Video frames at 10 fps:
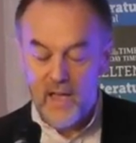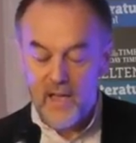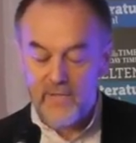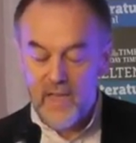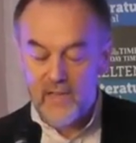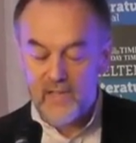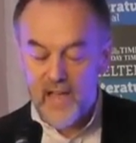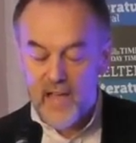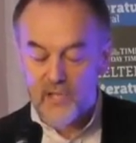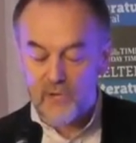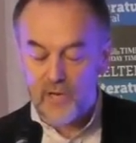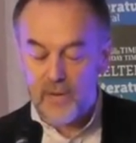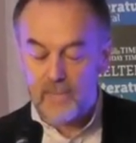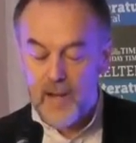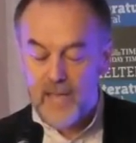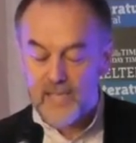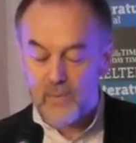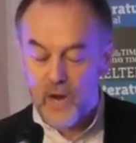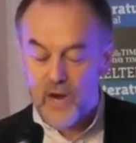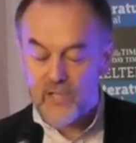Are those actually
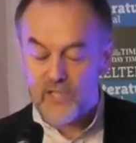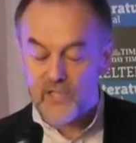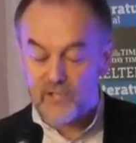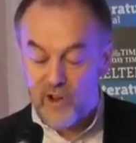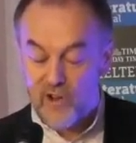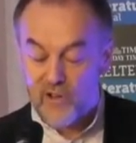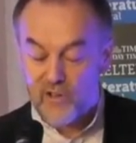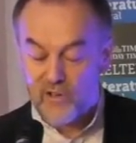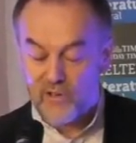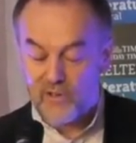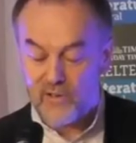place words, Trog?